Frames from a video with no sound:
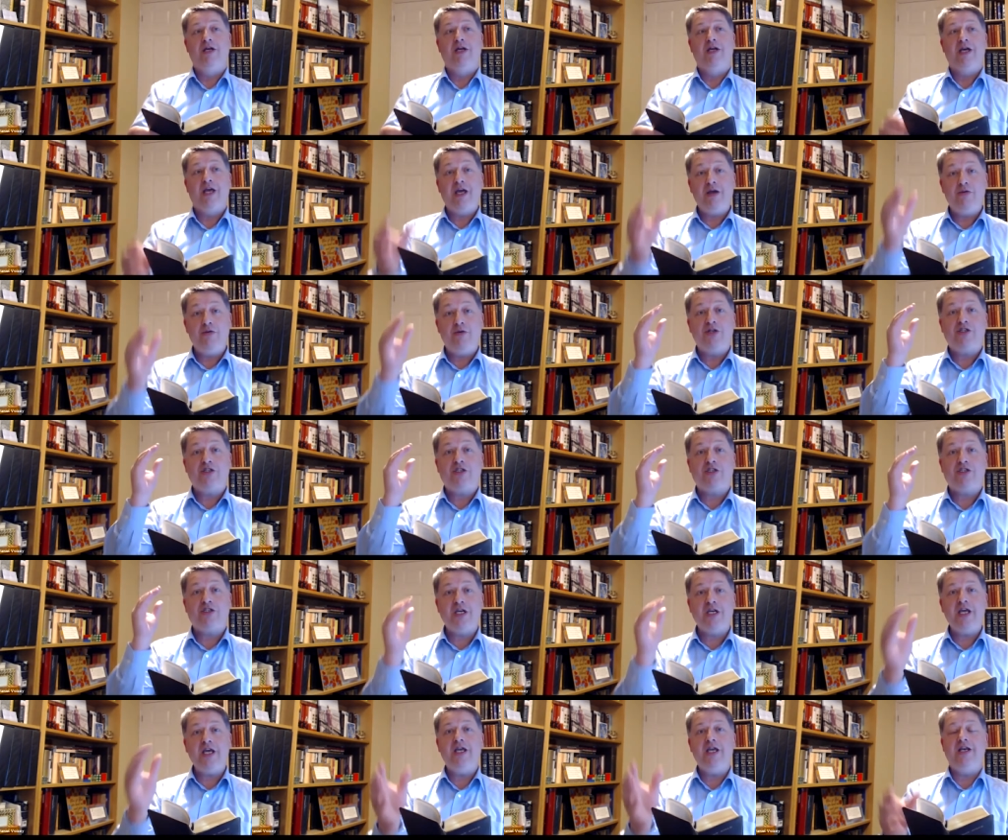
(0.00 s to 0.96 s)
He was
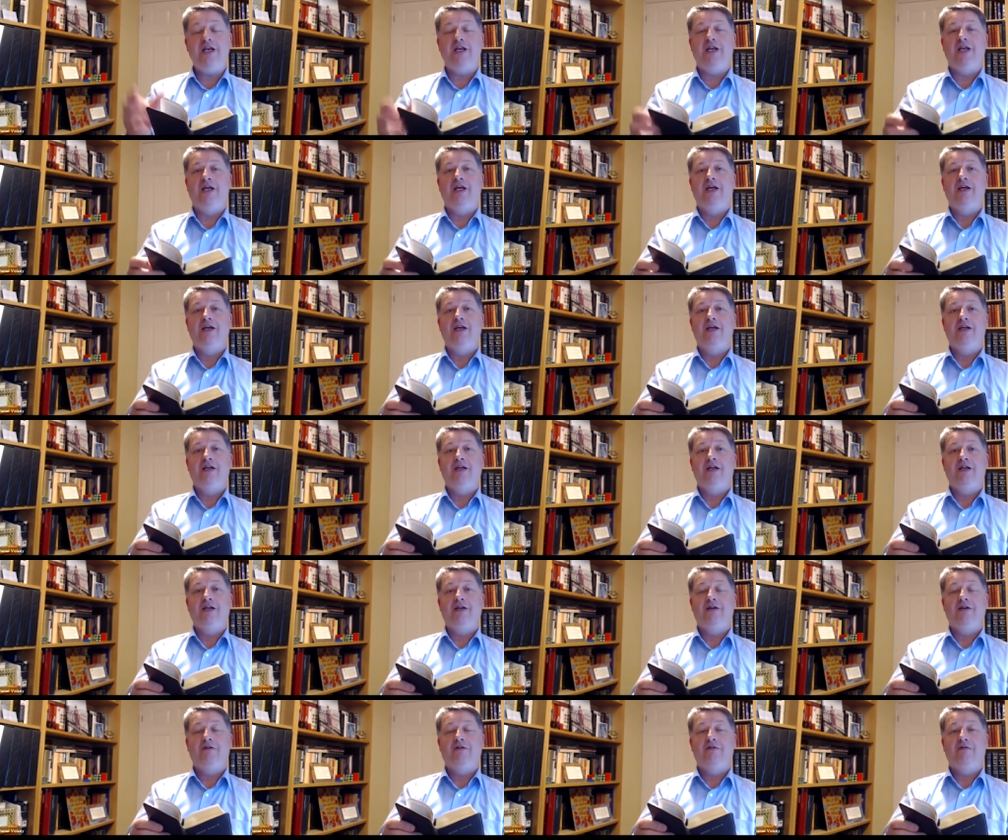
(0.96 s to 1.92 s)
seen,
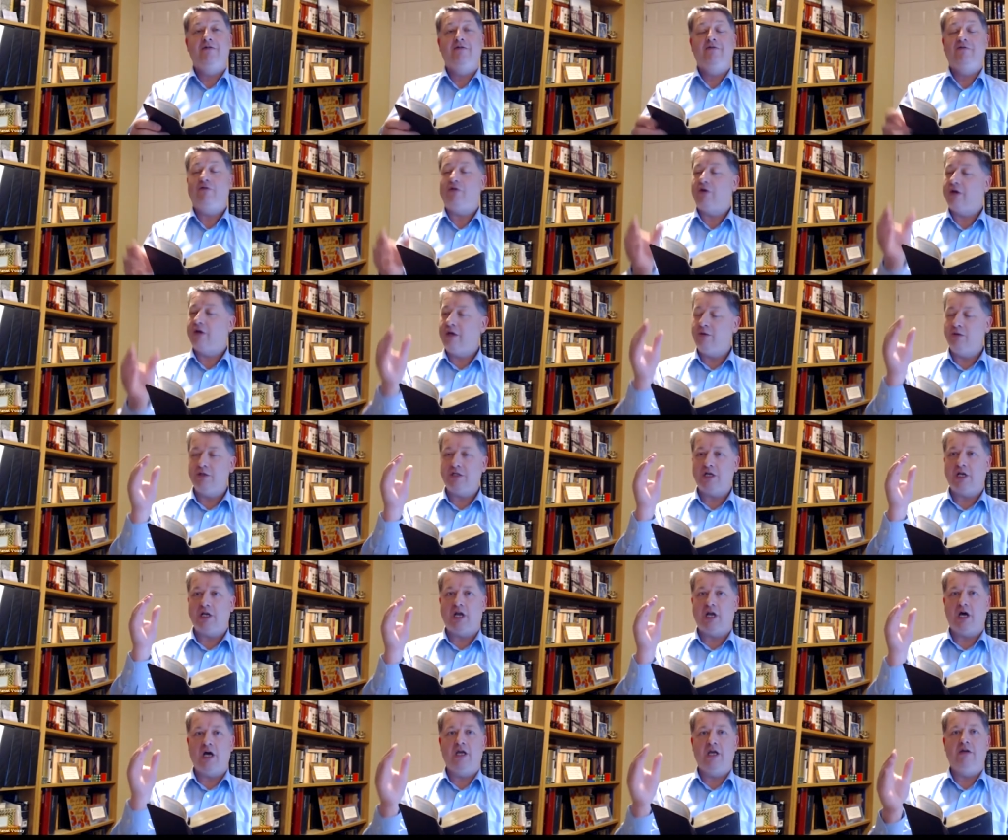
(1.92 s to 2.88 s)
for he was
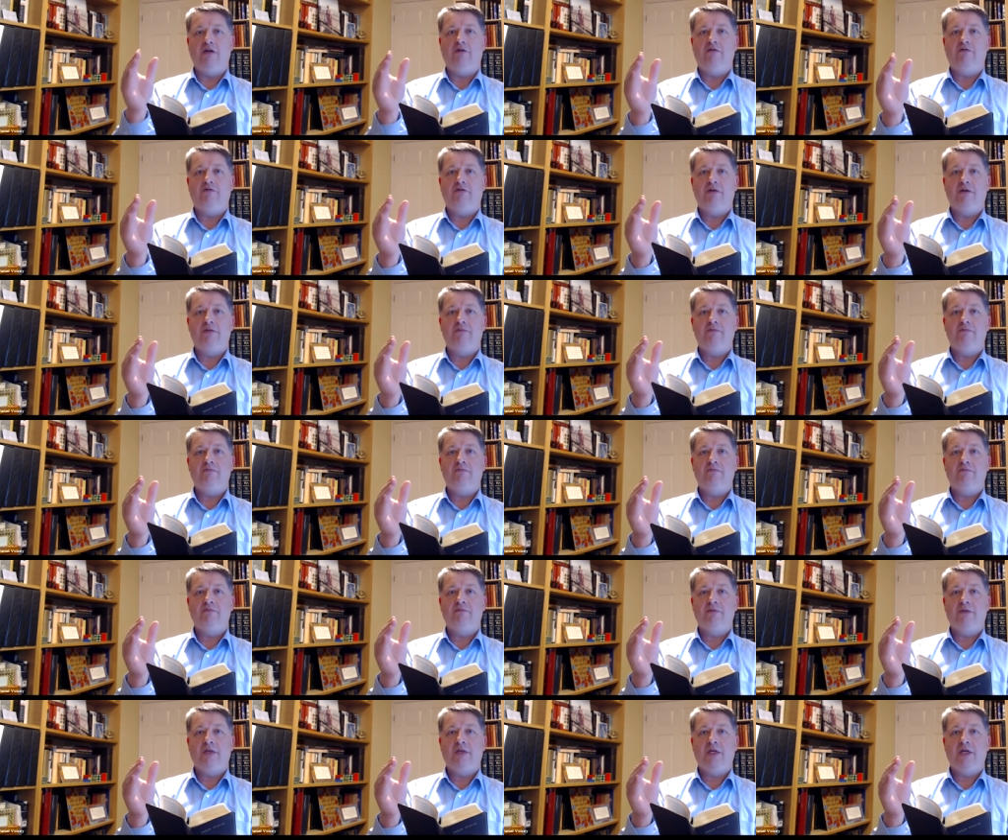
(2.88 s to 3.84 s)
alive.
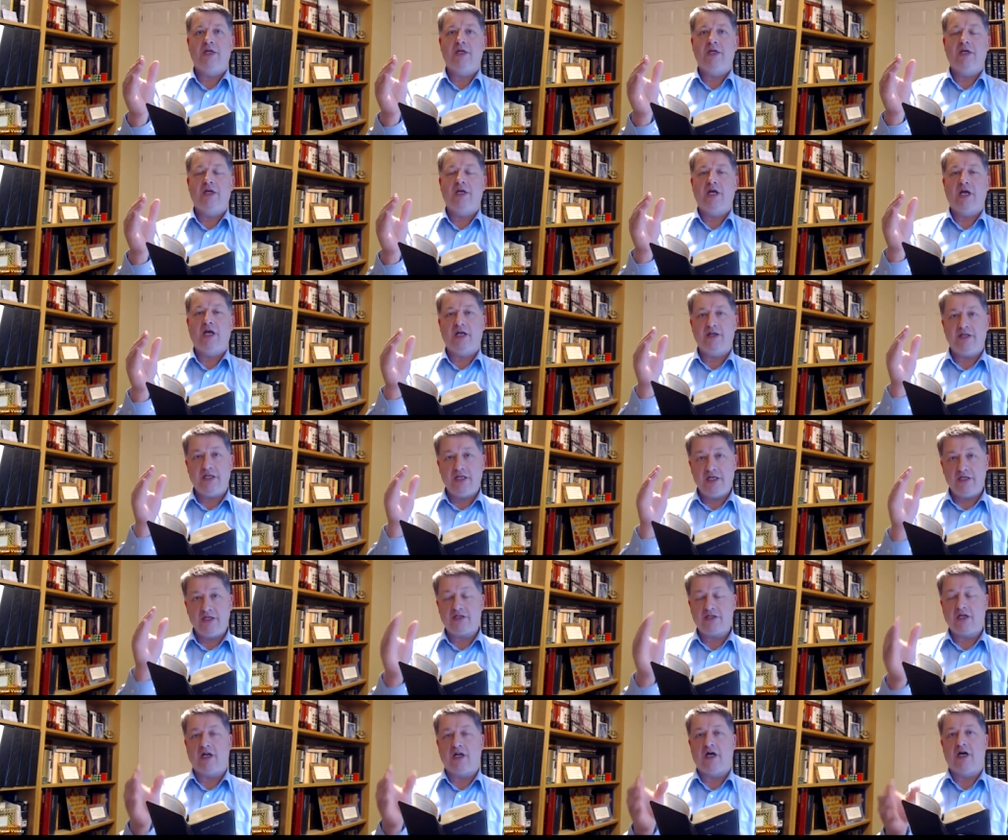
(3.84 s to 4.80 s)
And he
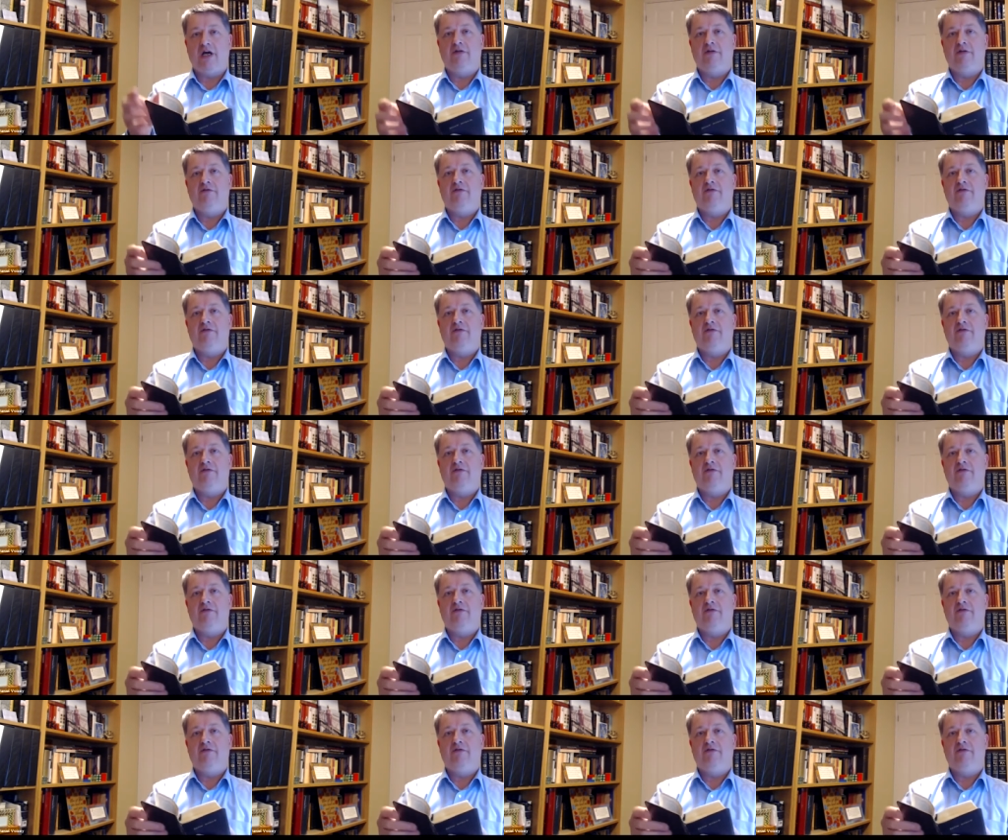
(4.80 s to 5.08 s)
is alive.